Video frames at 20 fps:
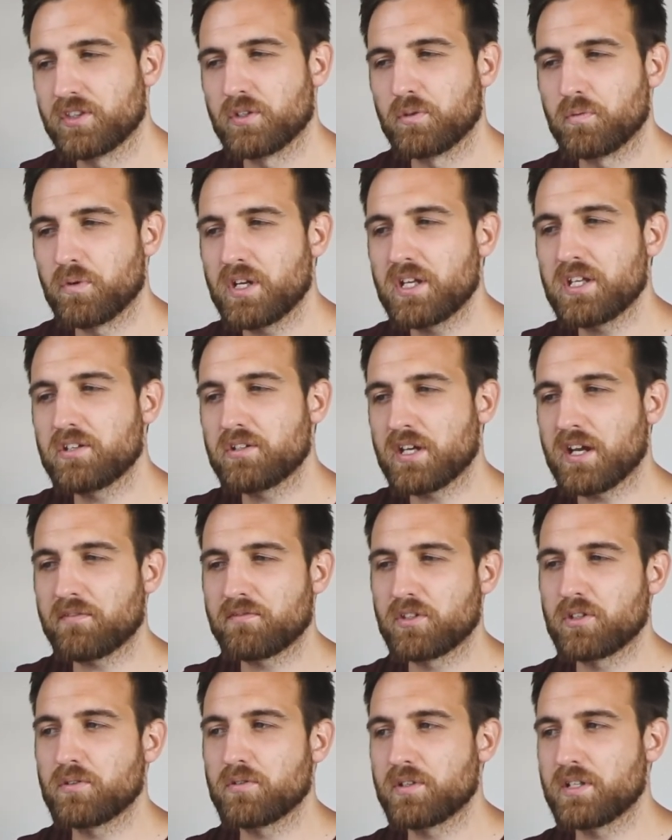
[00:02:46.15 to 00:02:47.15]
The way you
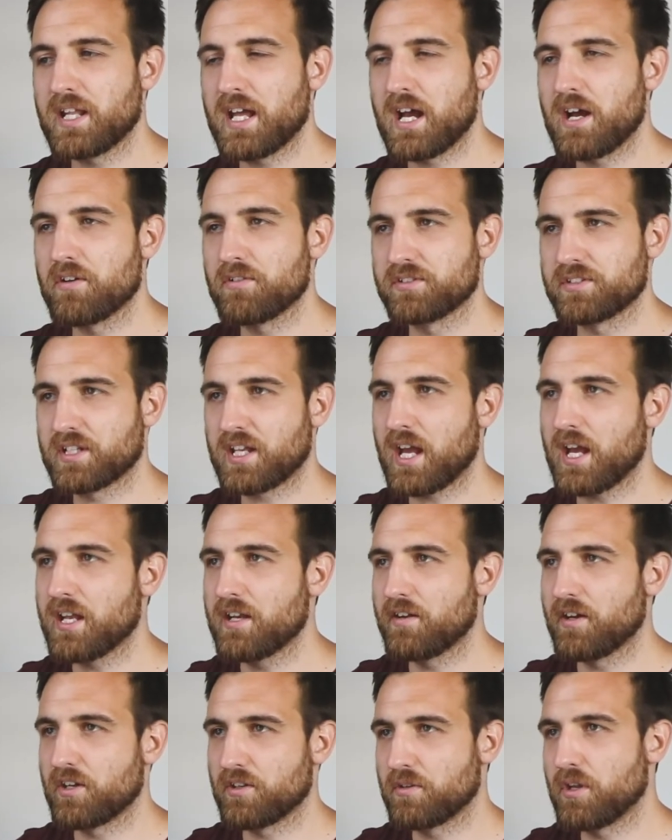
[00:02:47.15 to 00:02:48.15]
have to do it now is to
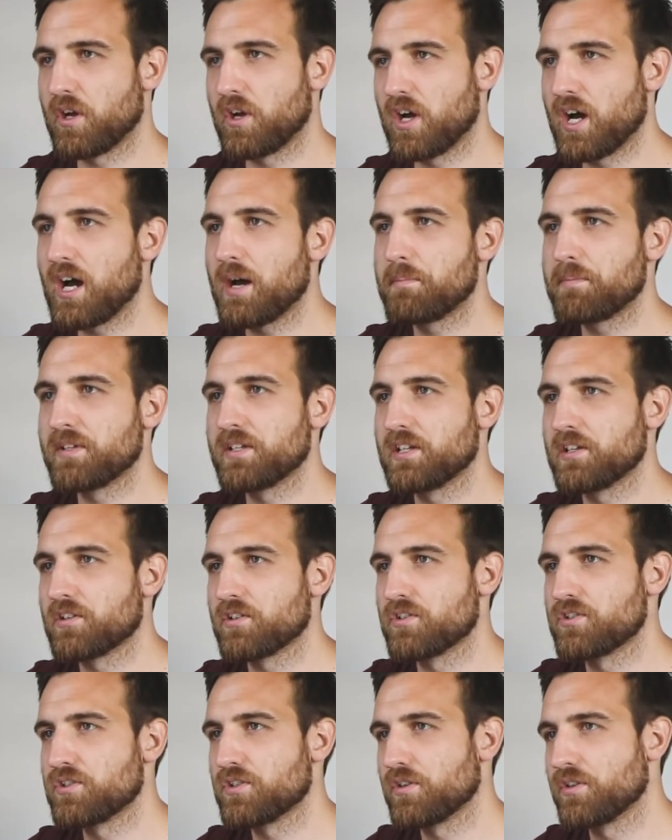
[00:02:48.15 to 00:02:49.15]
kind of, I'll hop in
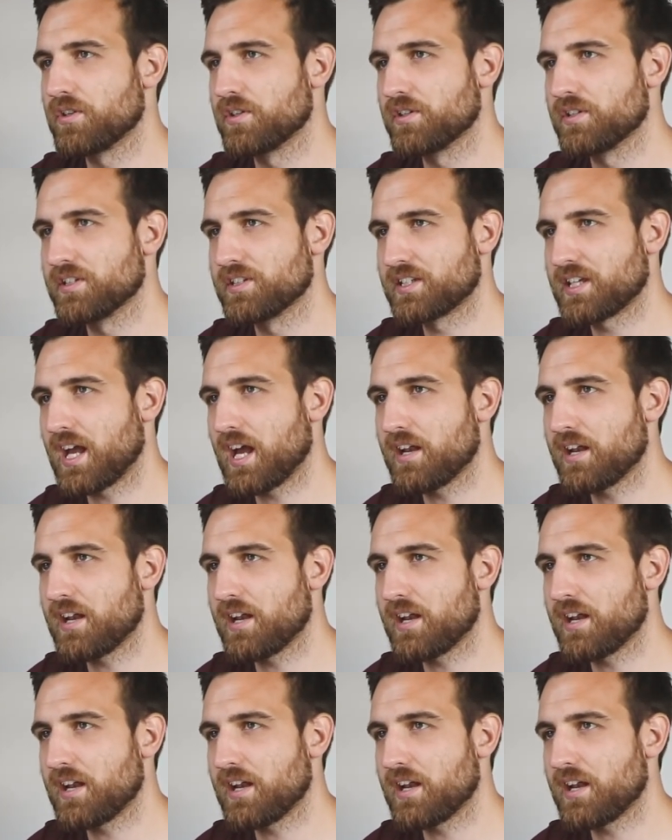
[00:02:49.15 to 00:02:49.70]
here and show you. It's